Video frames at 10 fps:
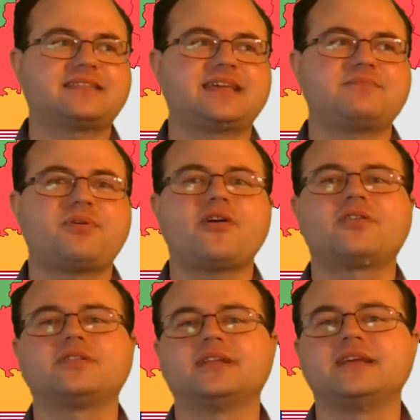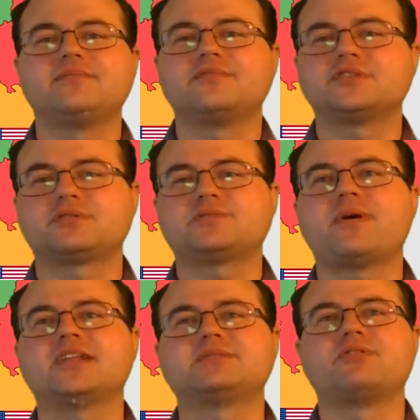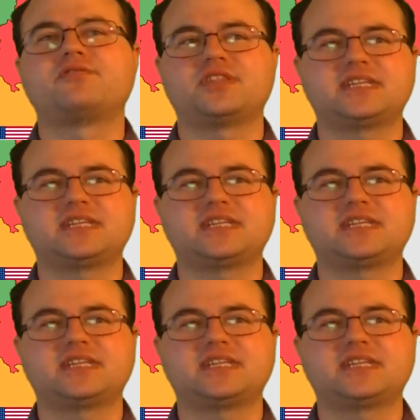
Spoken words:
think partly was responsible for the